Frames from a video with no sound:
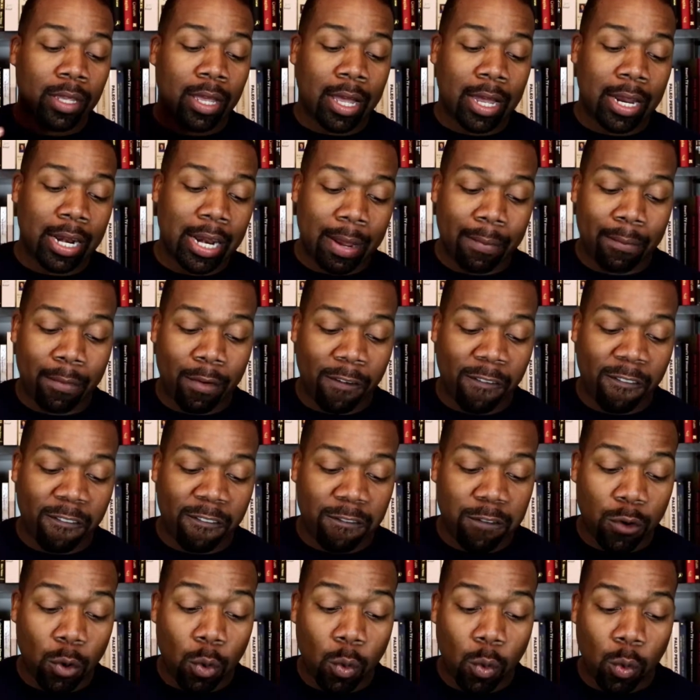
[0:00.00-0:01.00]
Number
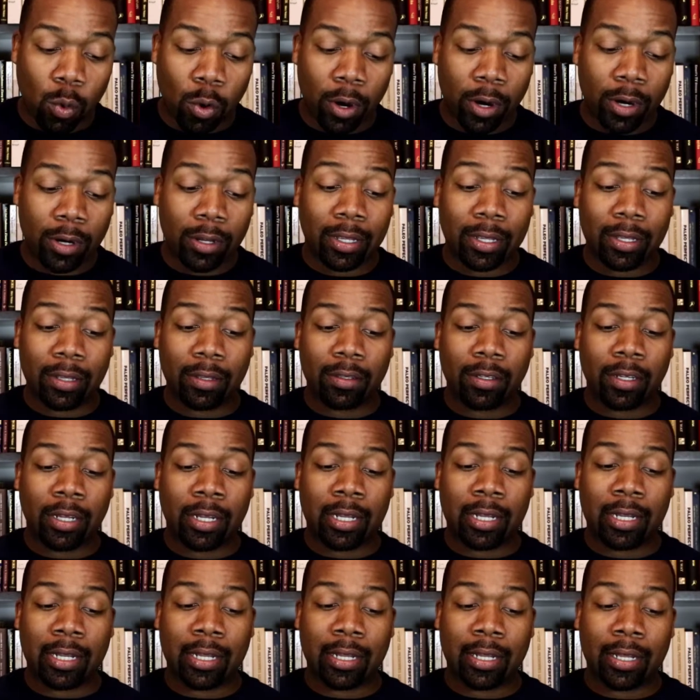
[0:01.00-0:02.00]
4,
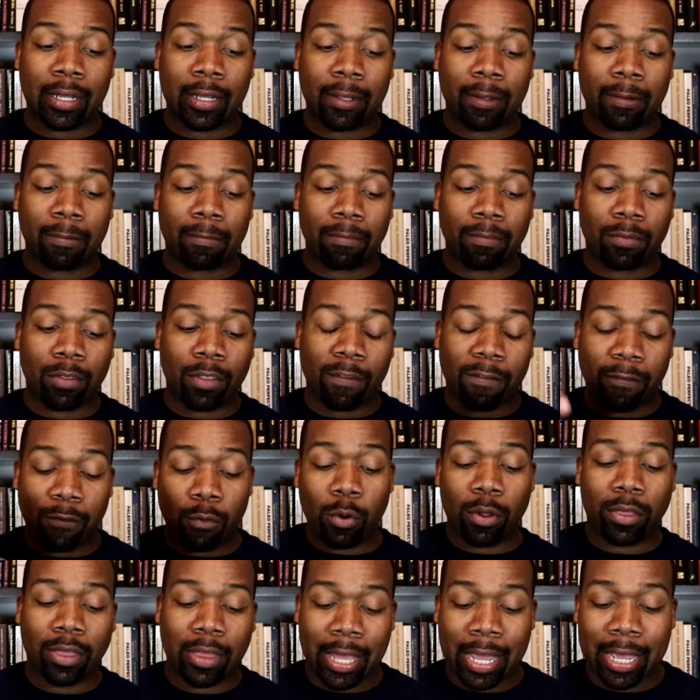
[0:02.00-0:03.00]
the
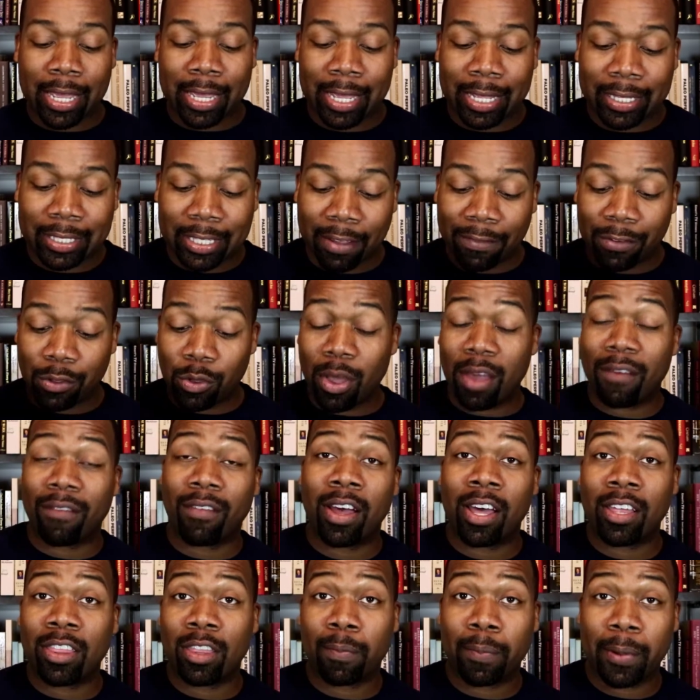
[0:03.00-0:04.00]
fourth thing is if you have
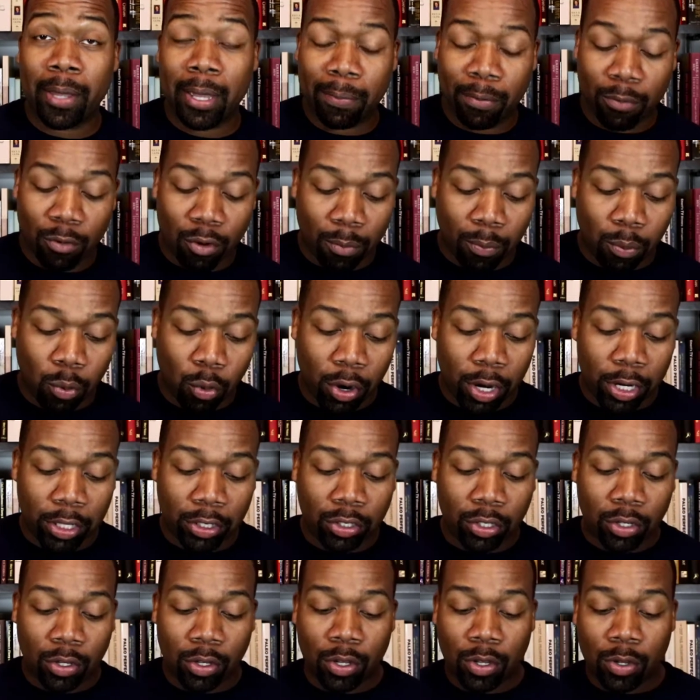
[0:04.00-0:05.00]
other people
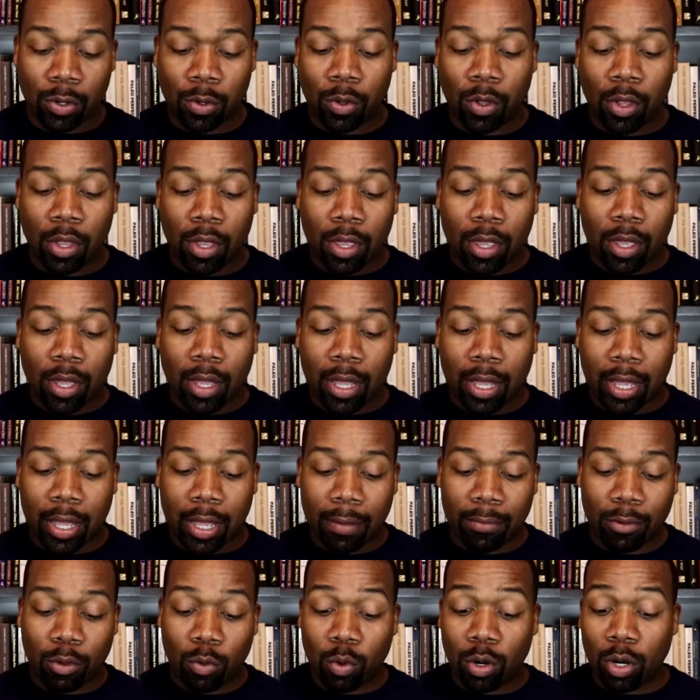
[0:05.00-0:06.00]
reporting to you,
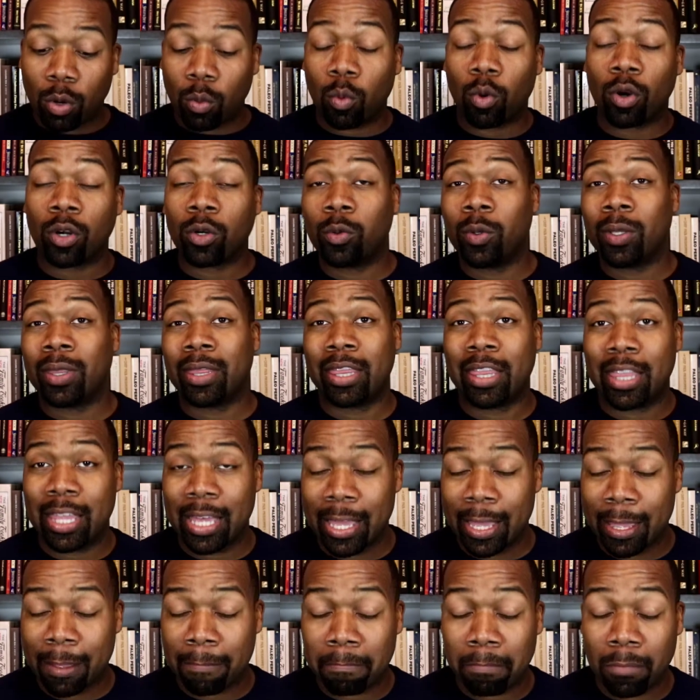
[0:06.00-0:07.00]
you want to work with
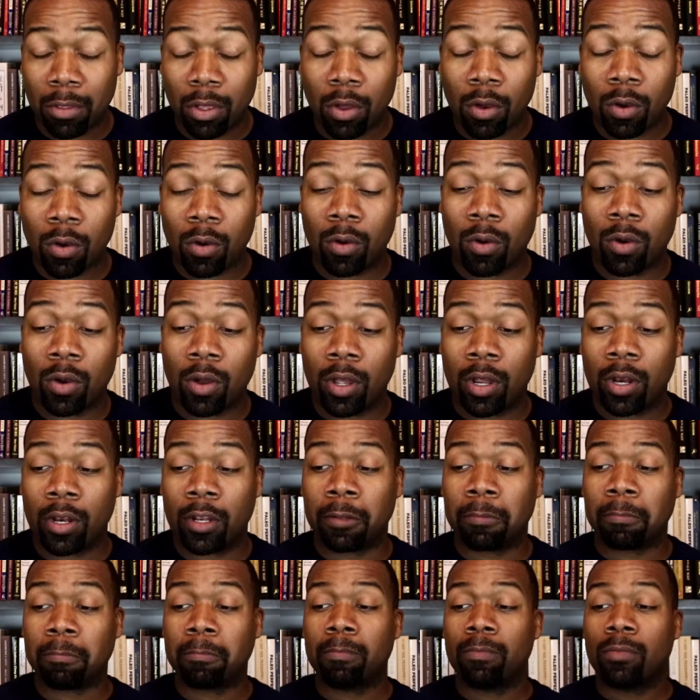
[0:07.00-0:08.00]
them
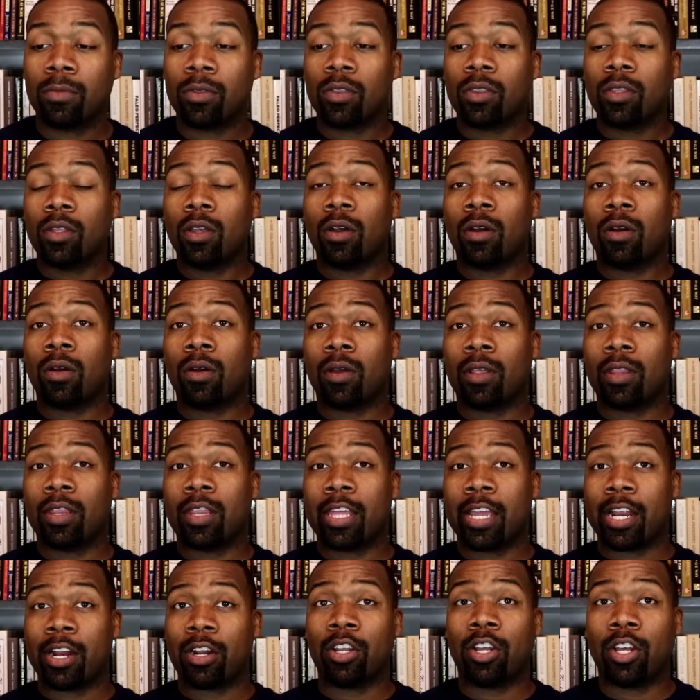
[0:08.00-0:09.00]
on
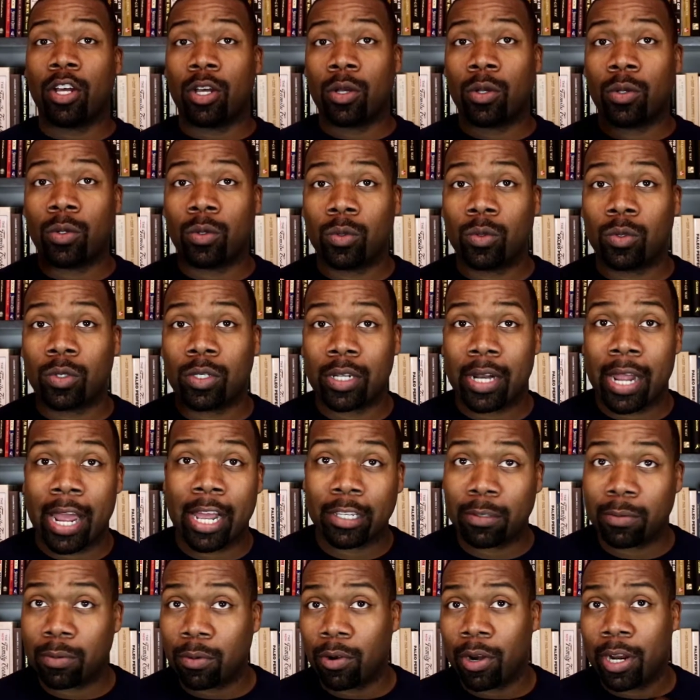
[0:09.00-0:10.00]
their goals and
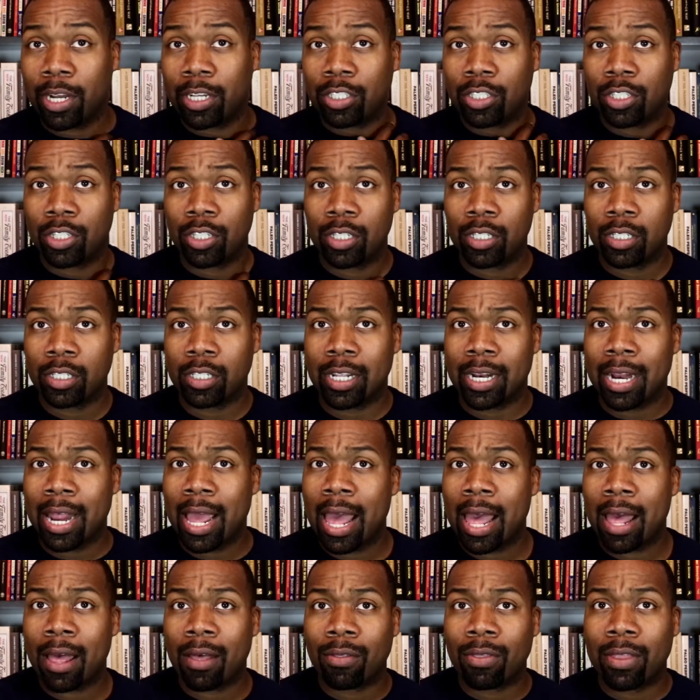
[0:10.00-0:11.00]
aspirations and
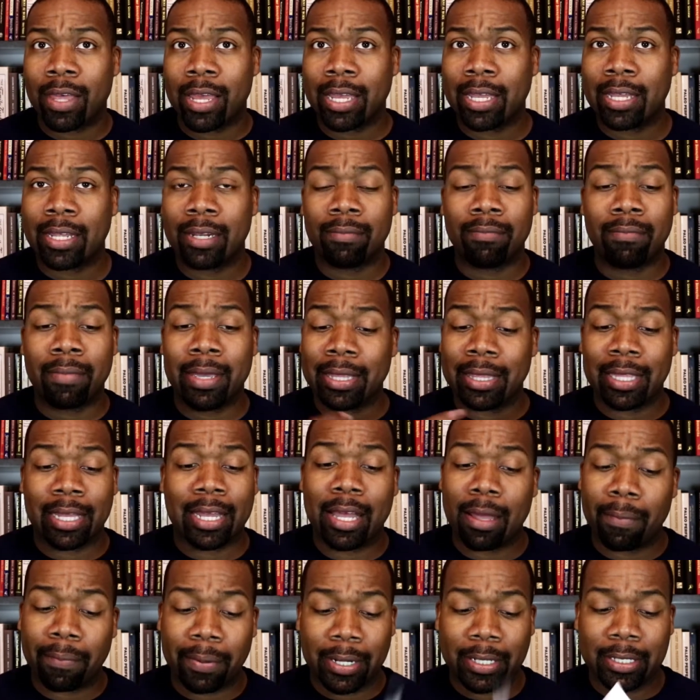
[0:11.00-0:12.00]
how they could meet the
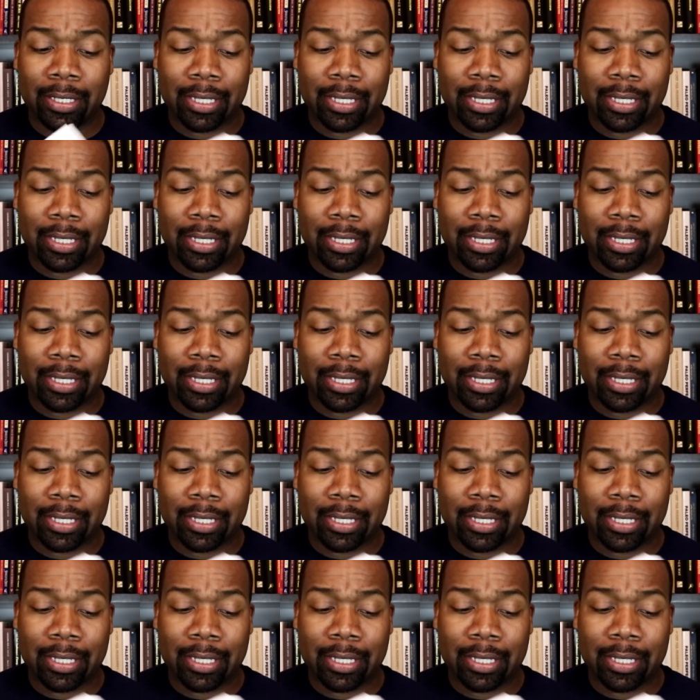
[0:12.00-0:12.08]
company